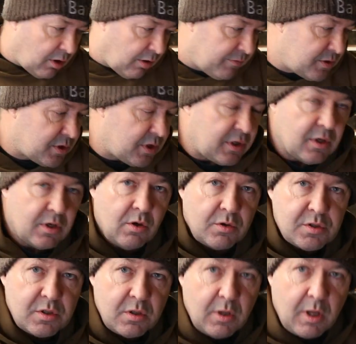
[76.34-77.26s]
Obviously the
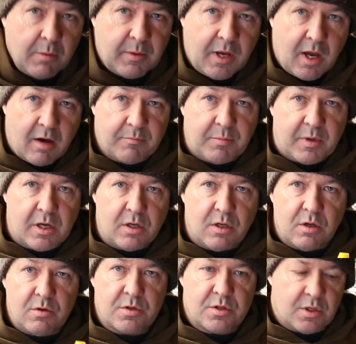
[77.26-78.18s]
nozzle that we have been
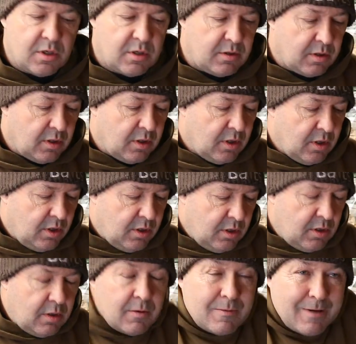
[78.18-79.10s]
using,
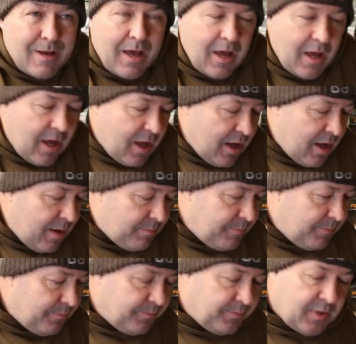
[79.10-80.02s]

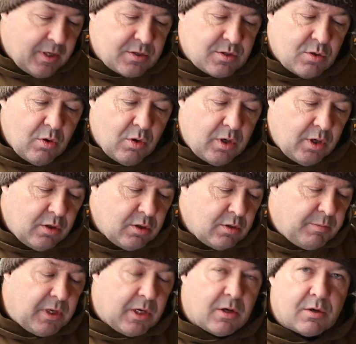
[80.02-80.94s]
it's no
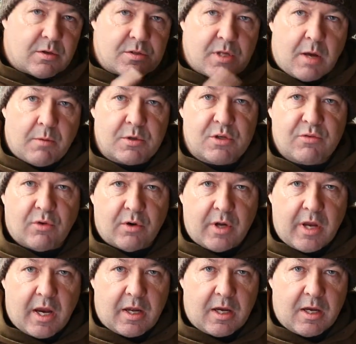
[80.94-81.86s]
good because that was for
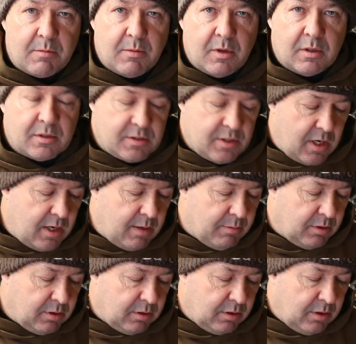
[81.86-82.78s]
an 18mm
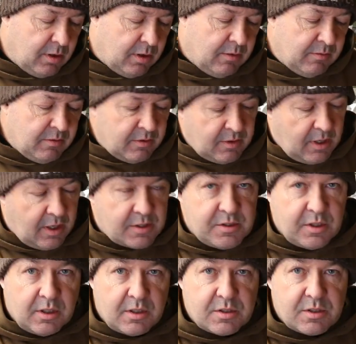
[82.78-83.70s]
table.
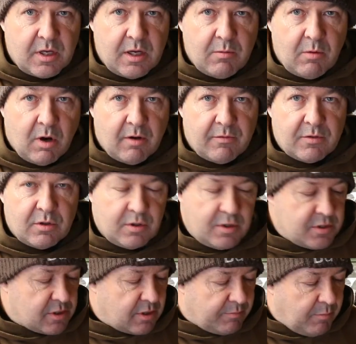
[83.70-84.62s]
As you can see, what I've done
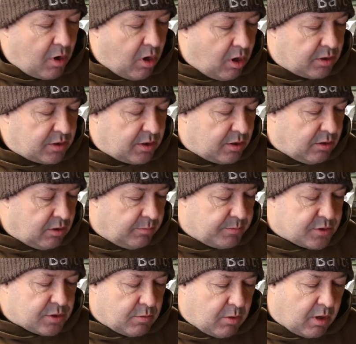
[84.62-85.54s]
is I've marked it
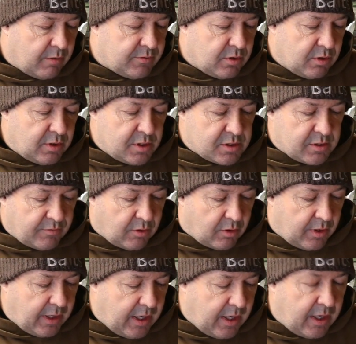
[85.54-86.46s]
up. So what I've done is I've
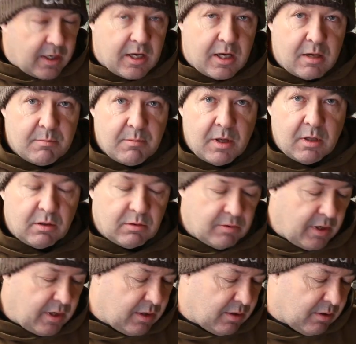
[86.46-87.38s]
got 18mm
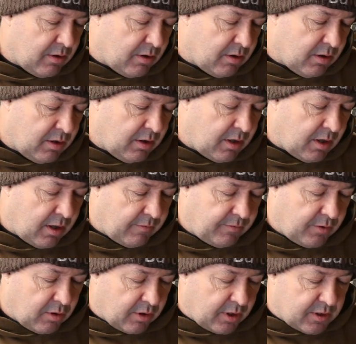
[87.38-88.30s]
written on,
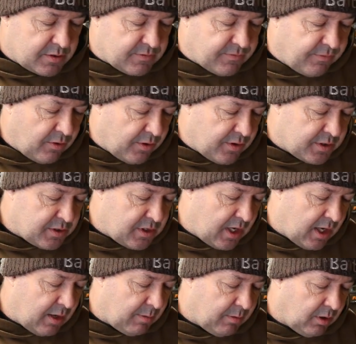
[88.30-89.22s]
I've got it's for the
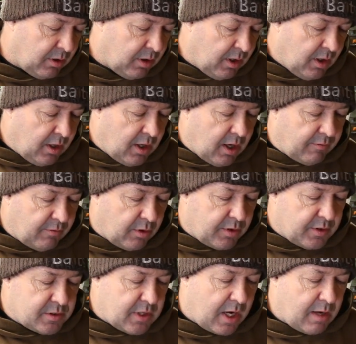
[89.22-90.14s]
table, I've got
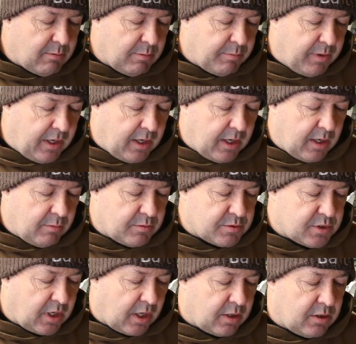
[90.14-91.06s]
the type of bait it
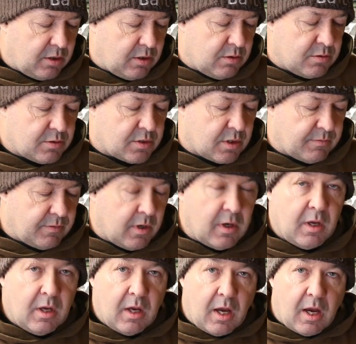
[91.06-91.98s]
was getting used,
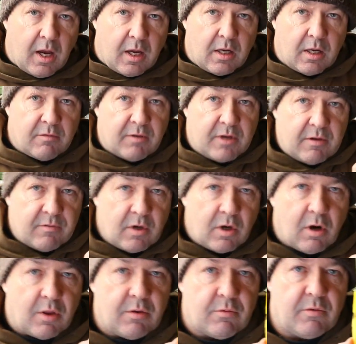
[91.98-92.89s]
and I've even
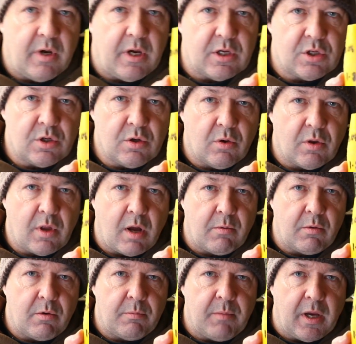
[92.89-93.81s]
got the ratio
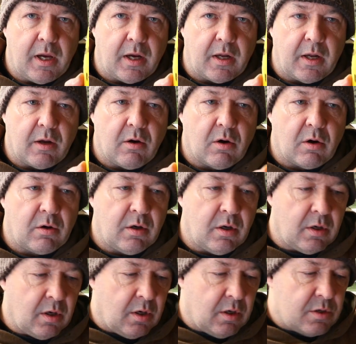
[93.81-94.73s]
that we're making it on.
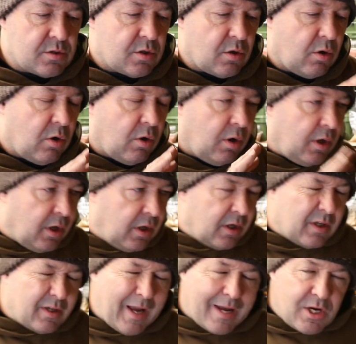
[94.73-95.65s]
So
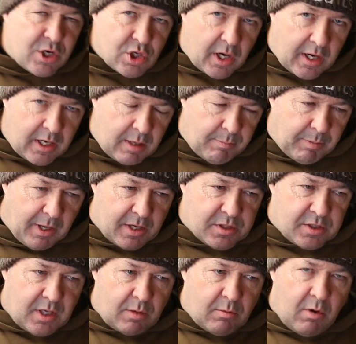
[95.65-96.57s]
nice shiny
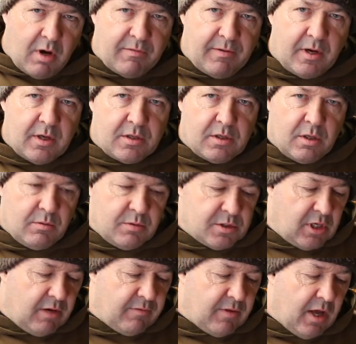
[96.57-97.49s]
plastic. What I've had to do
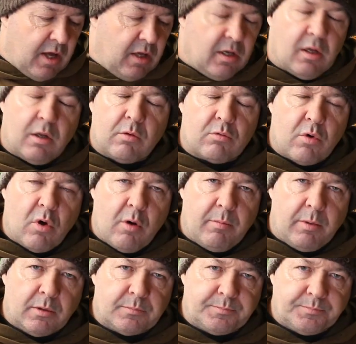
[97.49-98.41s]
is give that a little
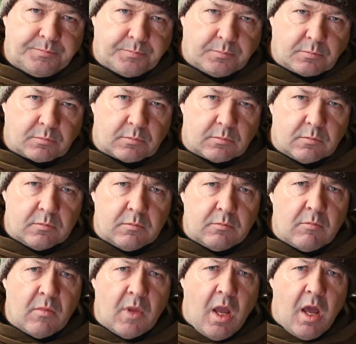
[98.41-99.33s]
rub
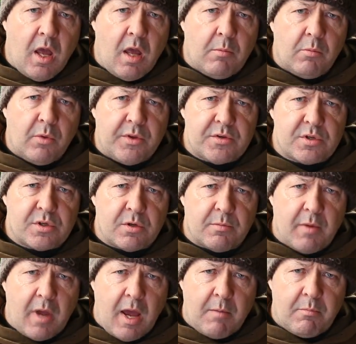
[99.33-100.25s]
with
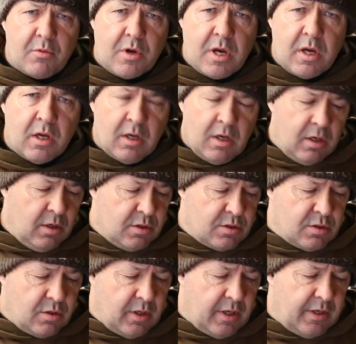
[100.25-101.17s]
some emery,
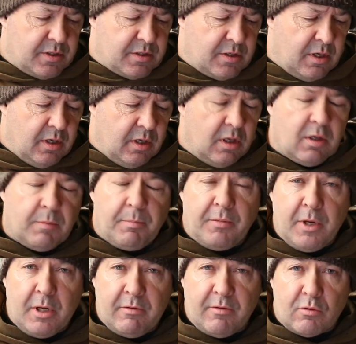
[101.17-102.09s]
so that it's a little
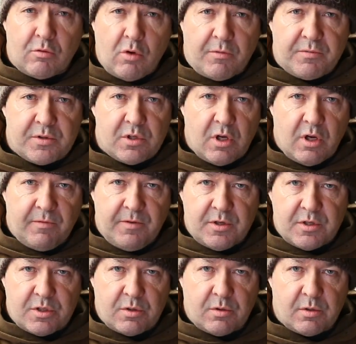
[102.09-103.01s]
bit of a rough
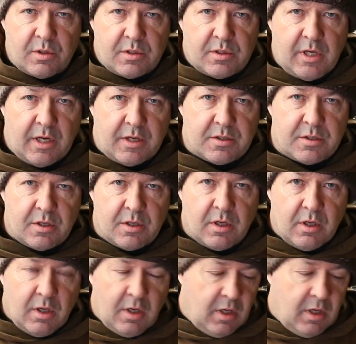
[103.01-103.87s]
surface, so it takes the